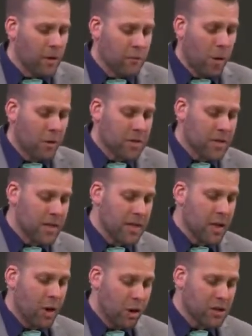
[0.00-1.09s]
focusing
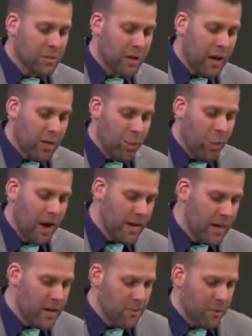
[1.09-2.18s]
ultimately on
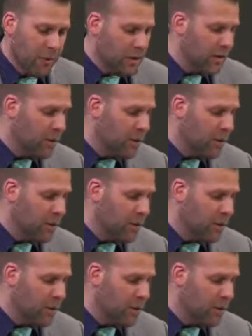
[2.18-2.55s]
one verse.